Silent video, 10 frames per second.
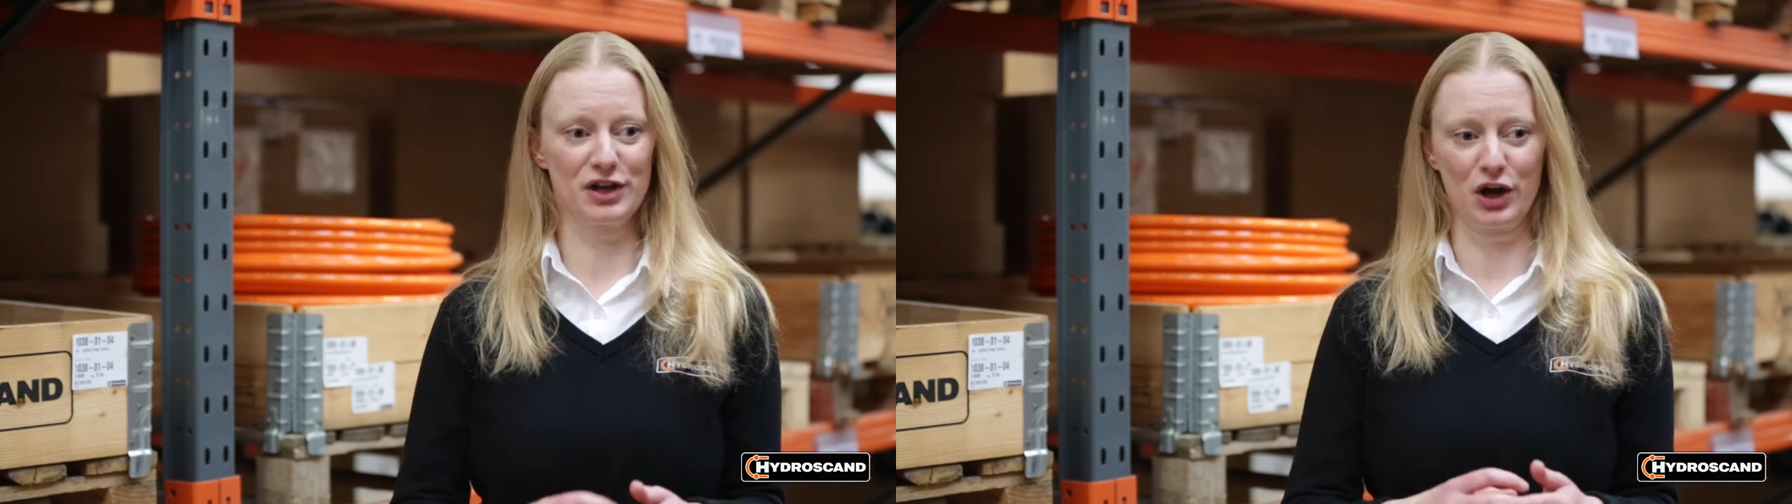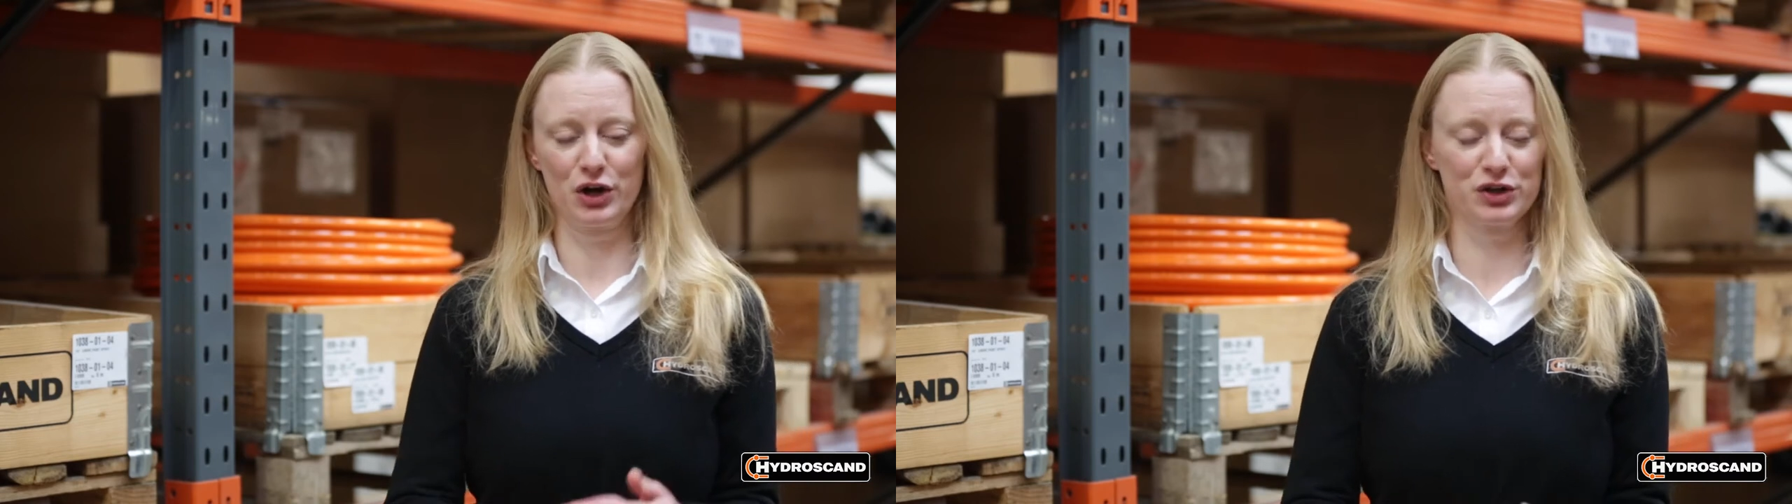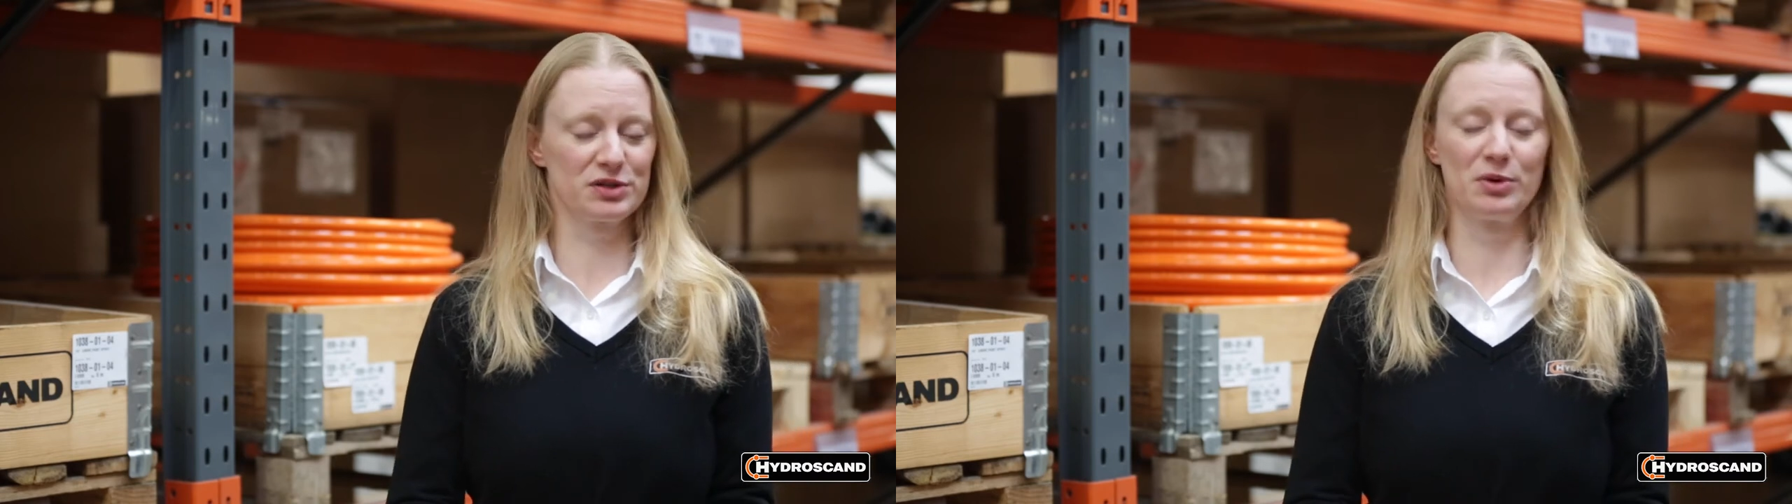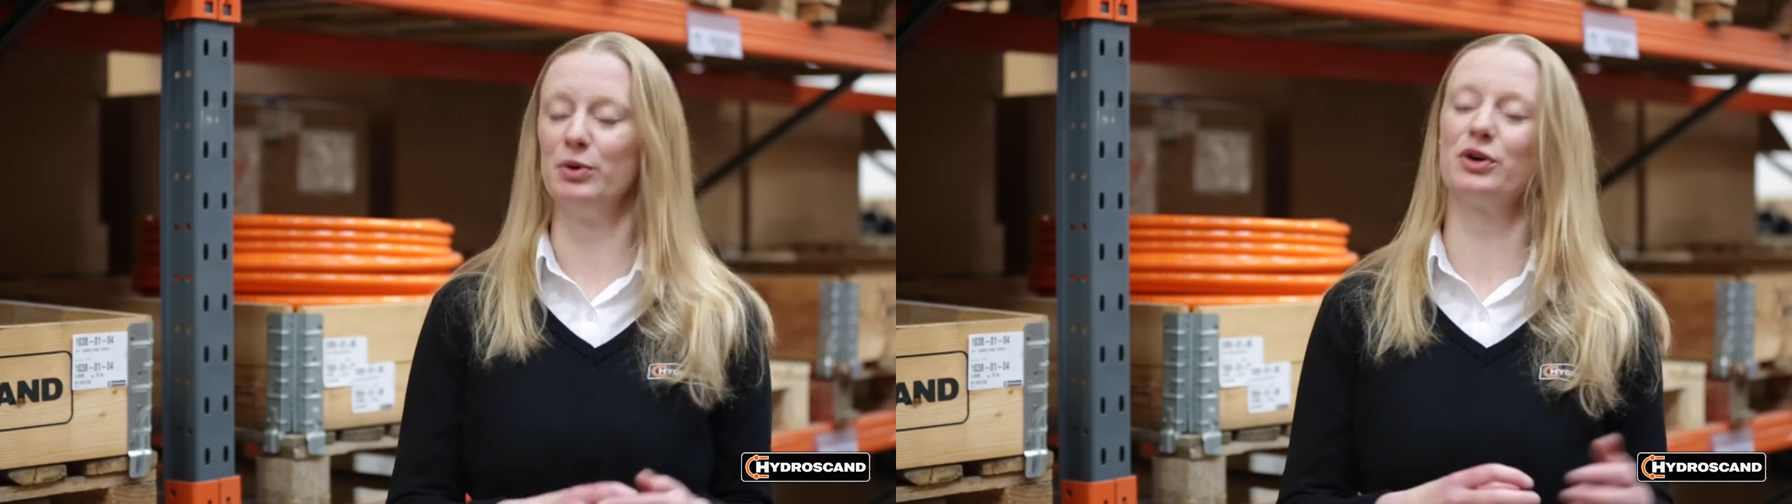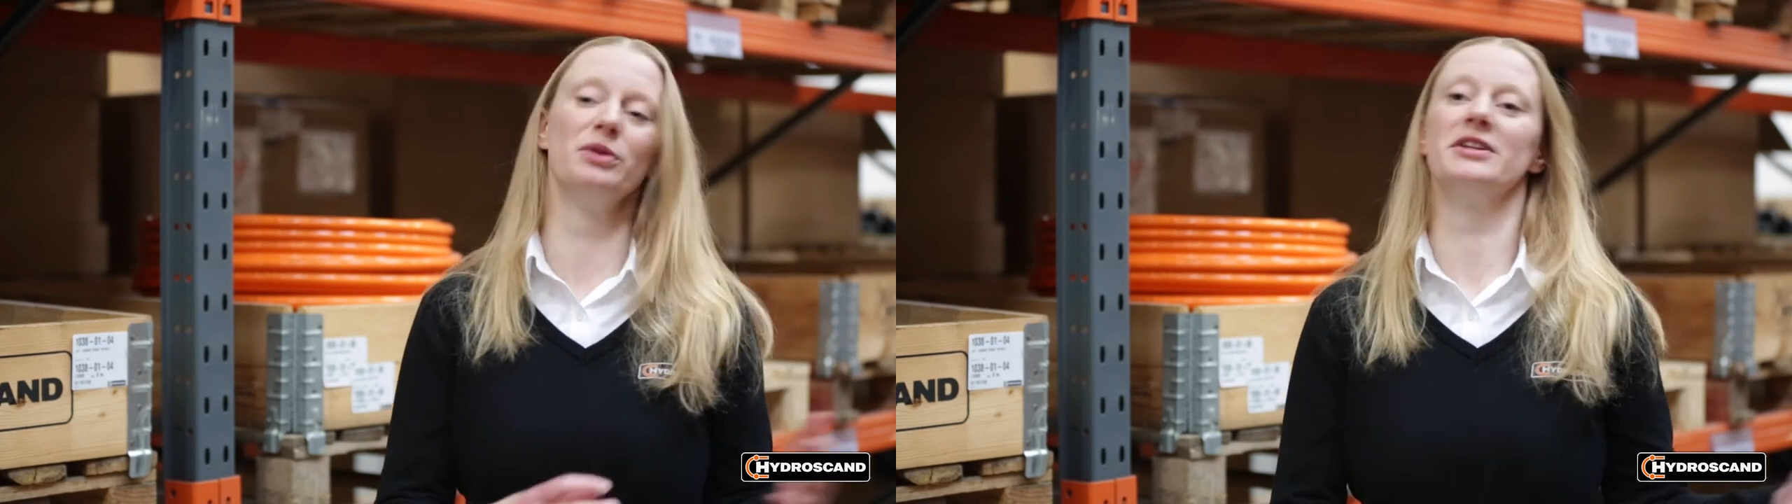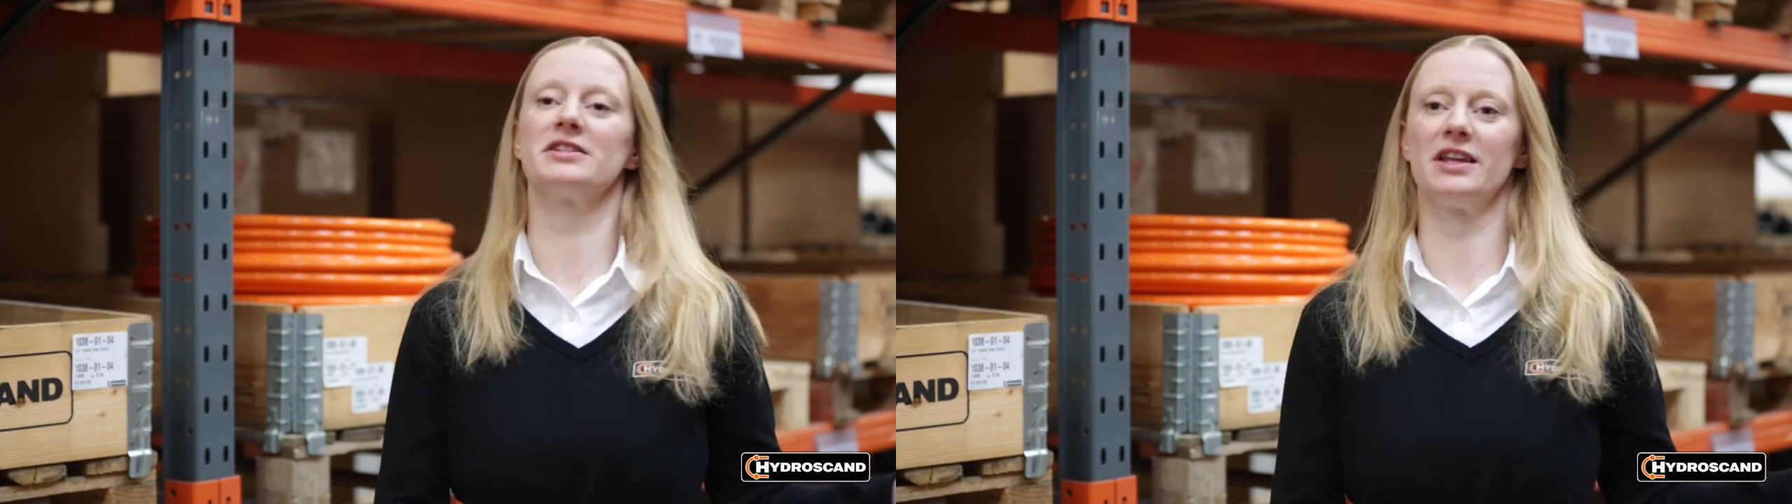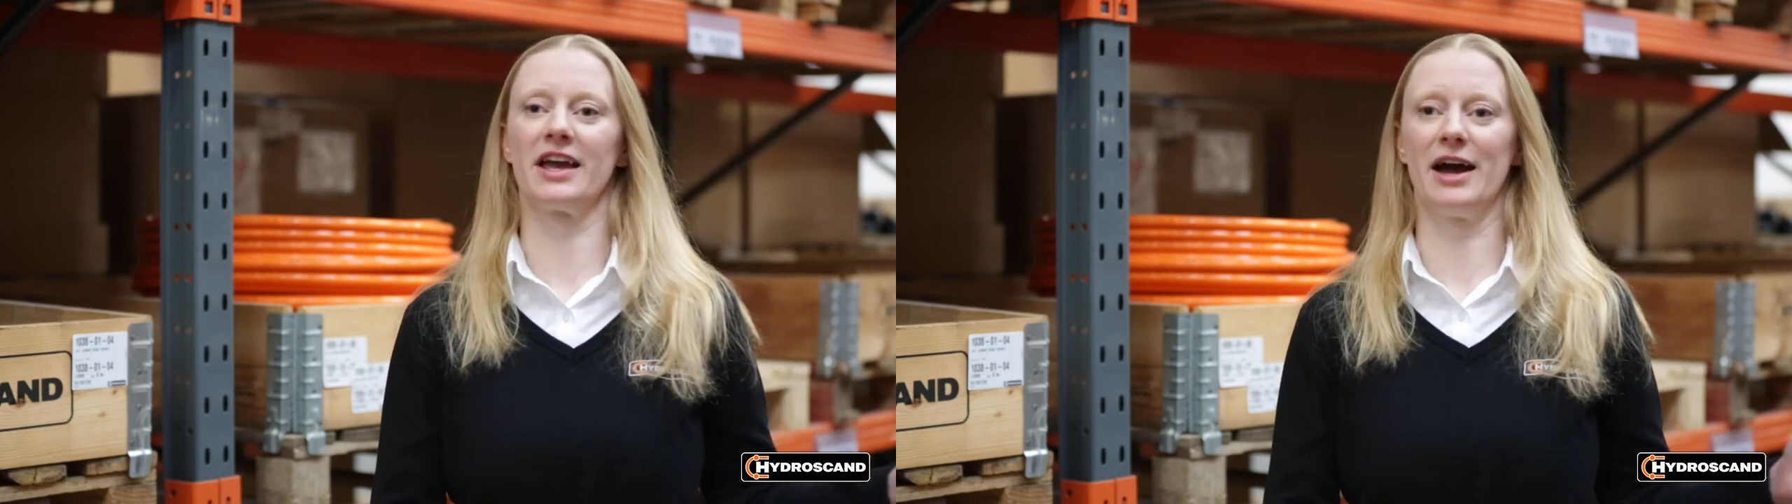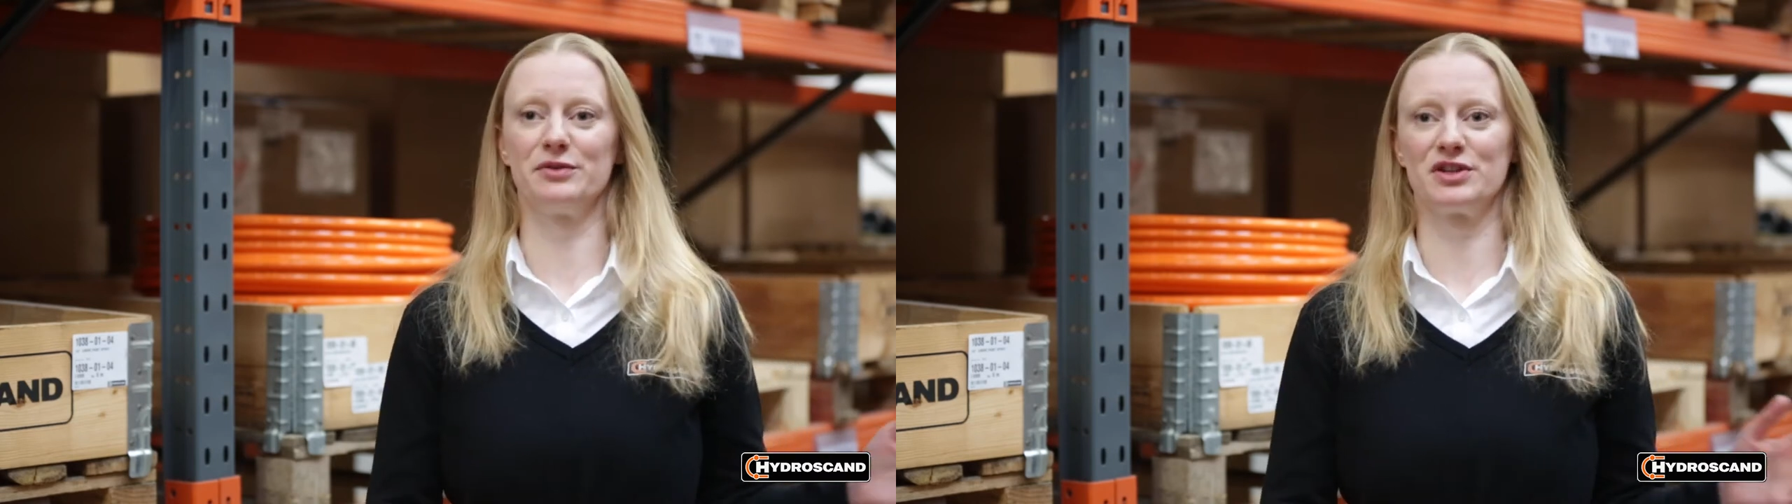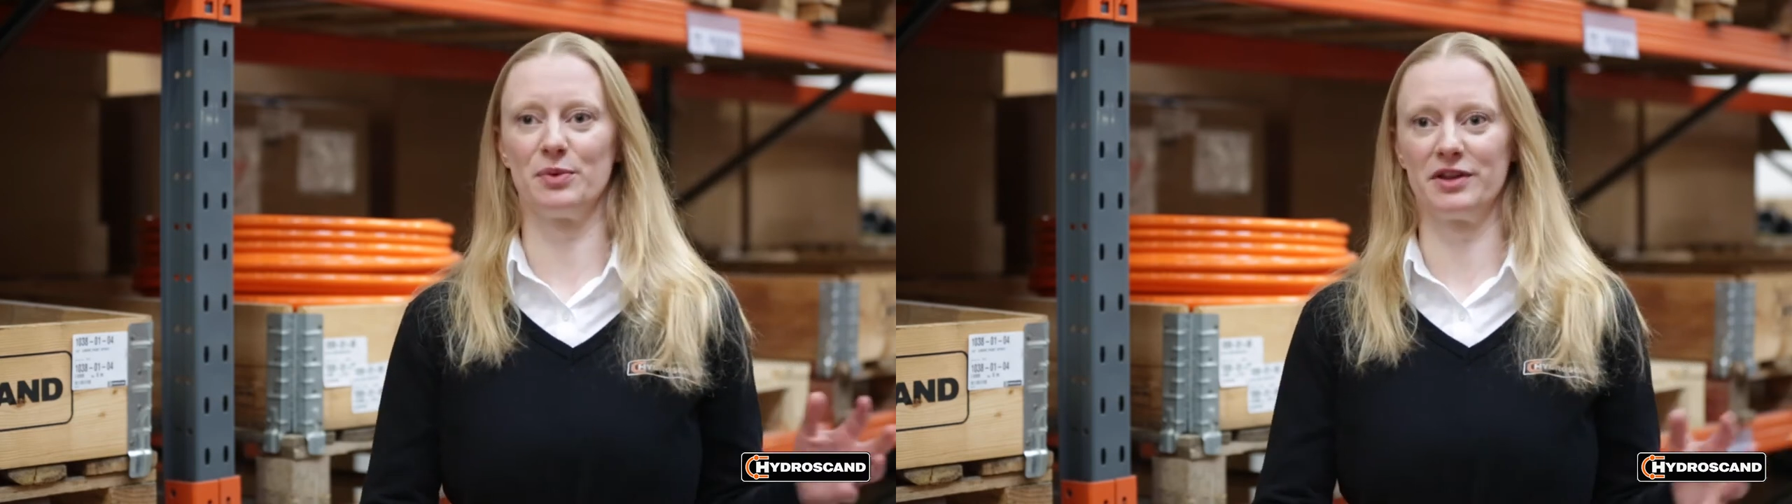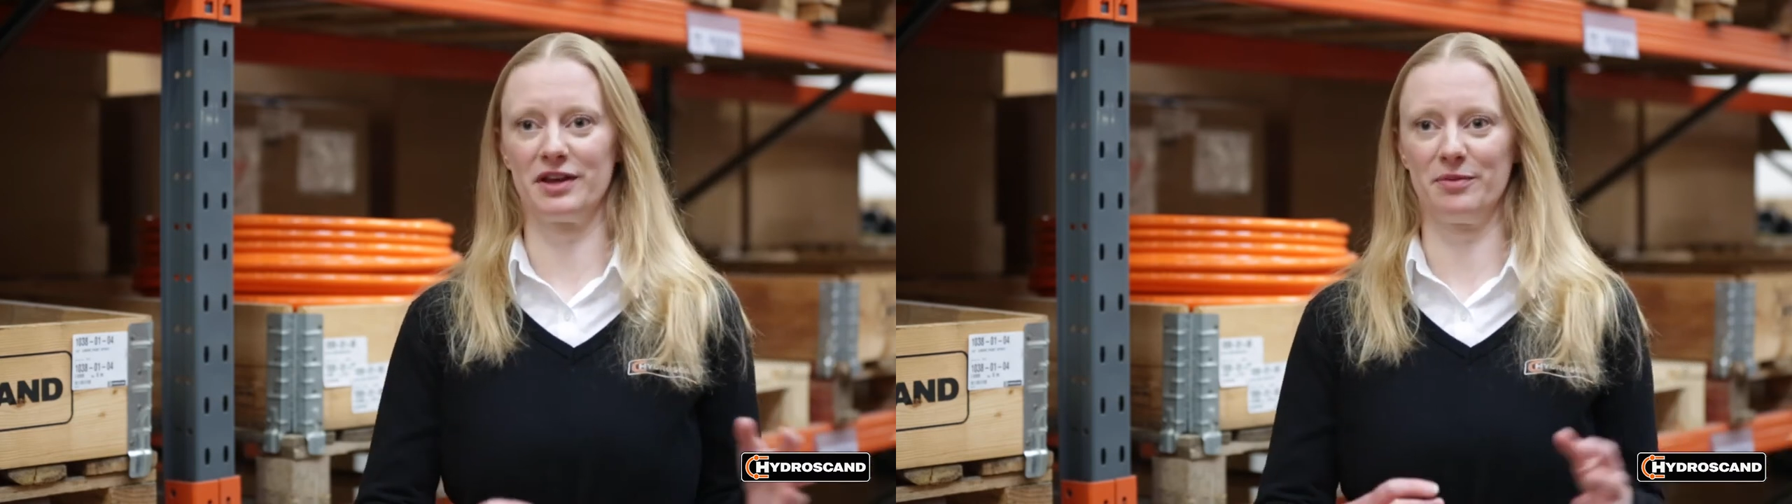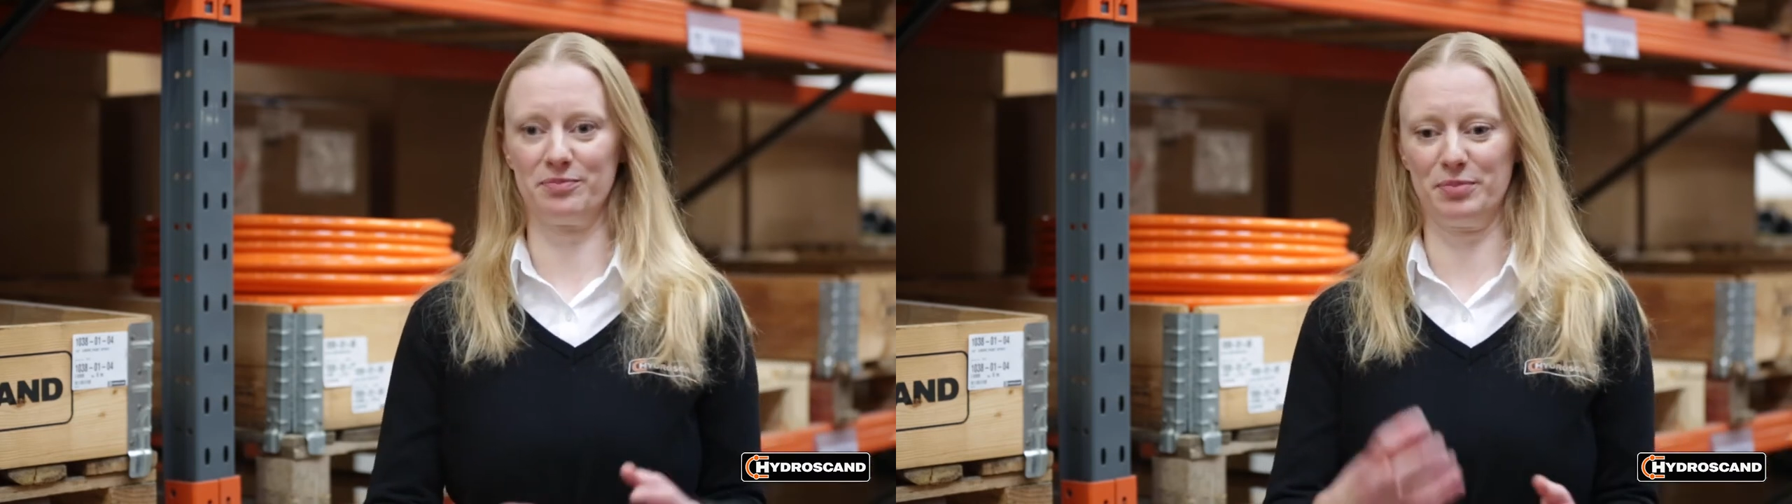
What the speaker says: a customer will come into the counter with a